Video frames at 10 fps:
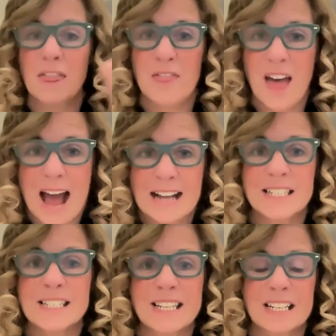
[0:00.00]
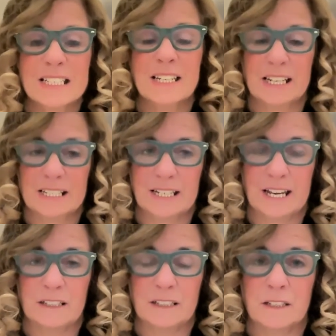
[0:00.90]
that doesn't
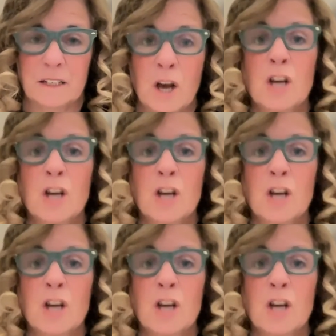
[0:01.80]
exist.